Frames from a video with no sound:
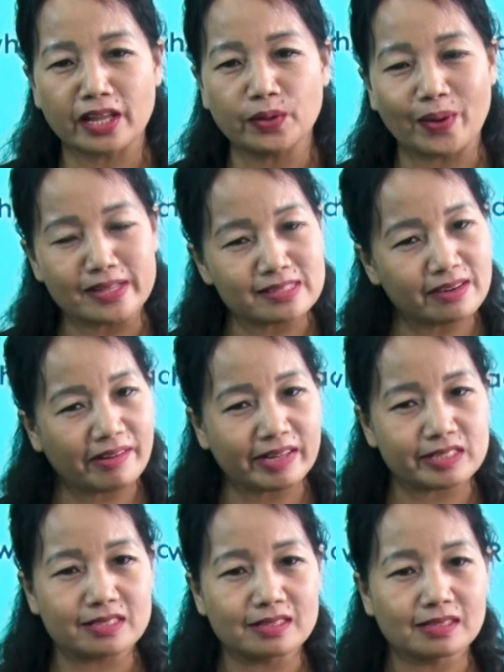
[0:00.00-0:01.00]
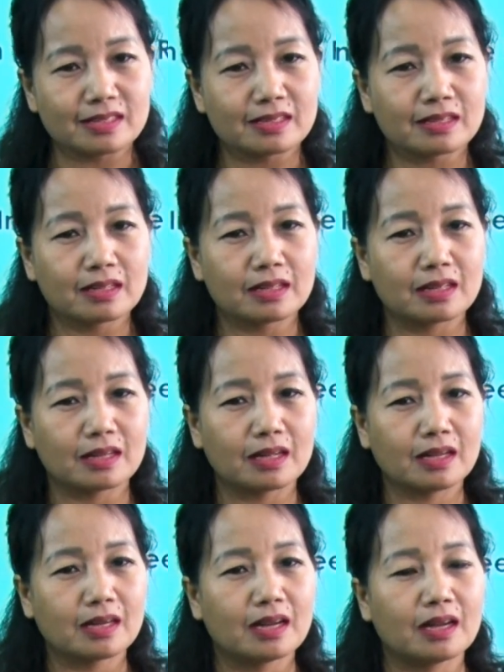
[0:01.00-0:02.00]
Can you answer it?
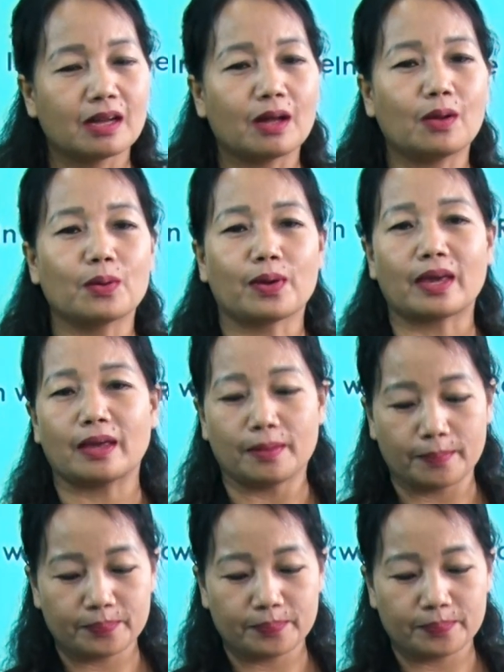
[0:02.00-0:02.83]
Okay.